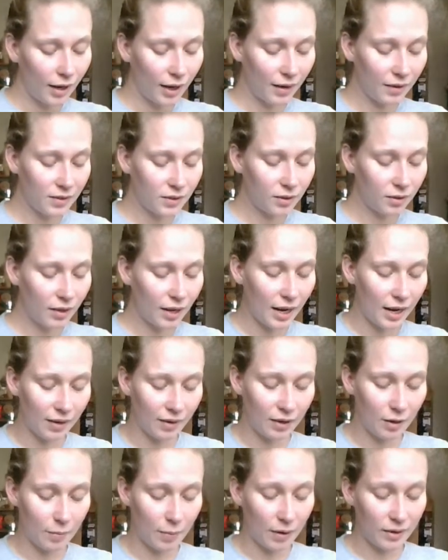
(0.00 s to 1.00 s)
Harry told
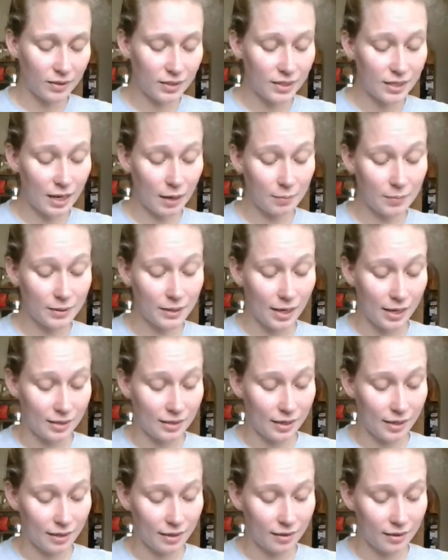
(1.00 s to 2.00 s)
Hagrid about Snape's
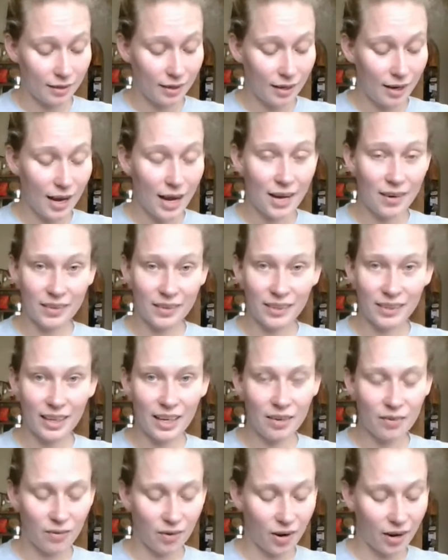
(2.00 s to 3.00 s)
lesson. Hagrid,
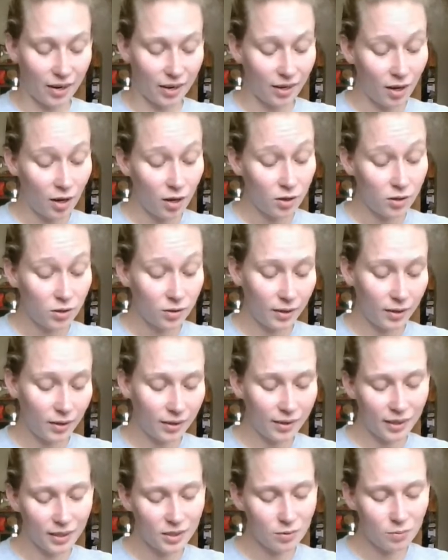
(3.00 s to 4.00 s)
like Ron, told
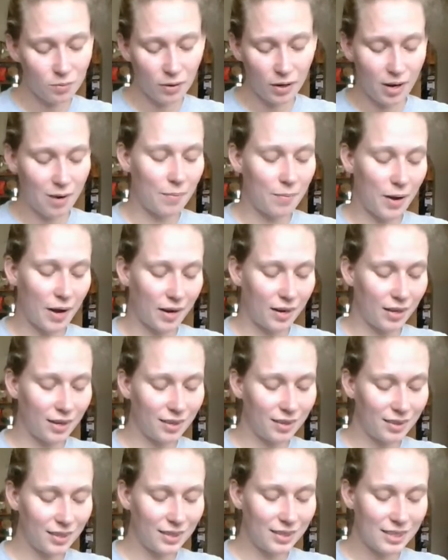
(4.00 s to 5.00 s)
Harry not to worry about
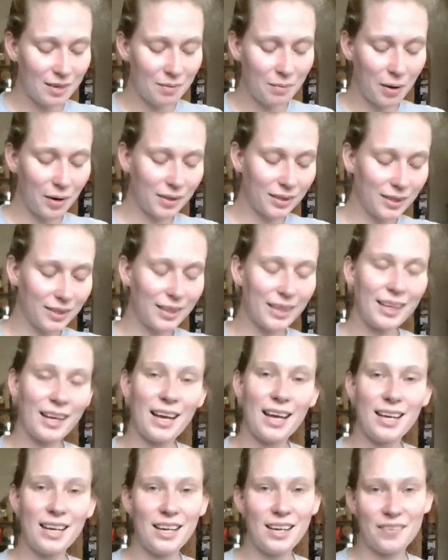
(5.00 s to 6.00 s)
it, that Snape hardly liked
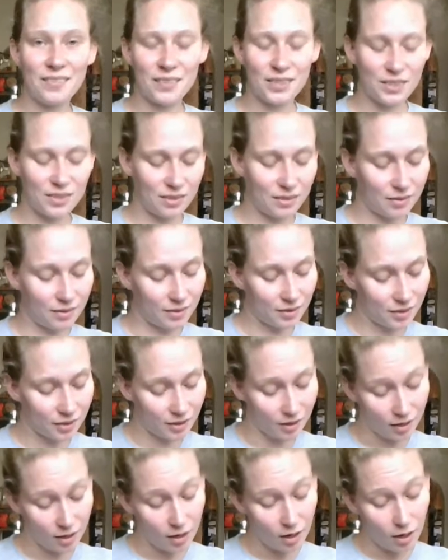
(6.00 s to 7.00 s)
any of the students.
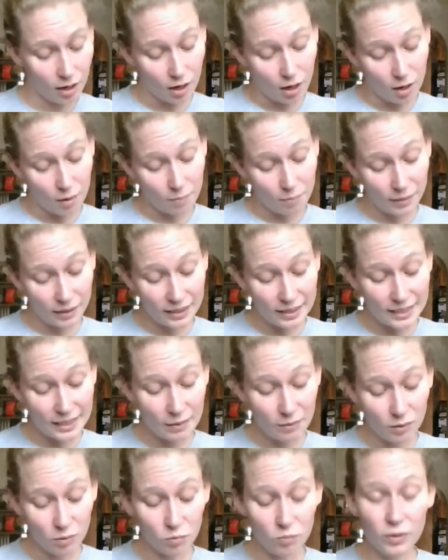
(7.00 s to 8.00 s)
But he
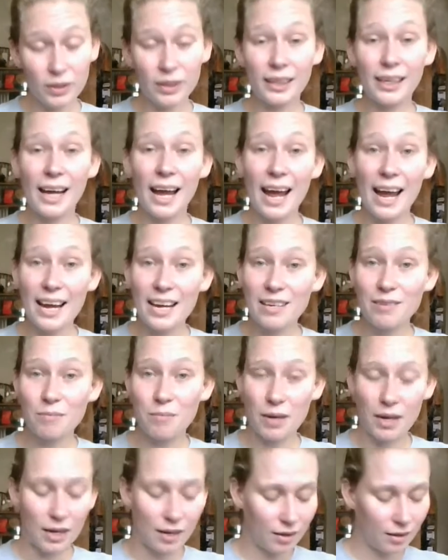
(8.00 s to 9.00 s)
seemed to really hate
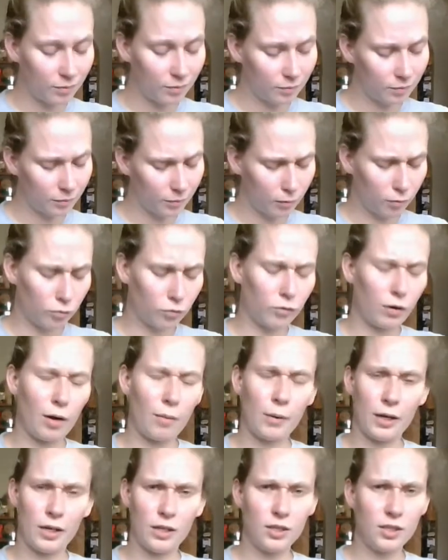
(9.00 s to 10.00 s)
me.
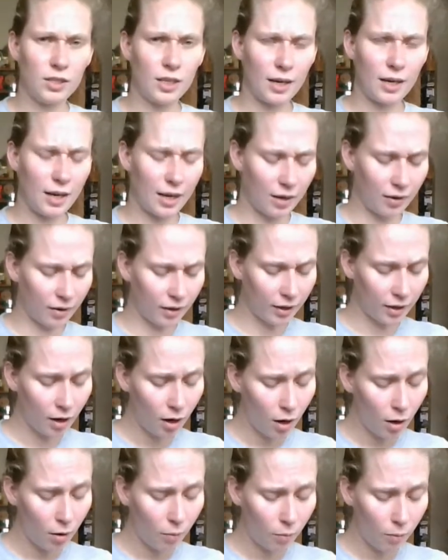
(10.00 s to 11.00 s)
Rubbish, said Hagrid.
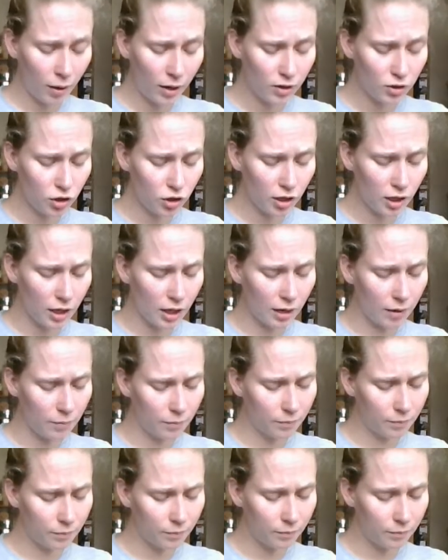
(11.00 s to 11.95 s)
Why should he?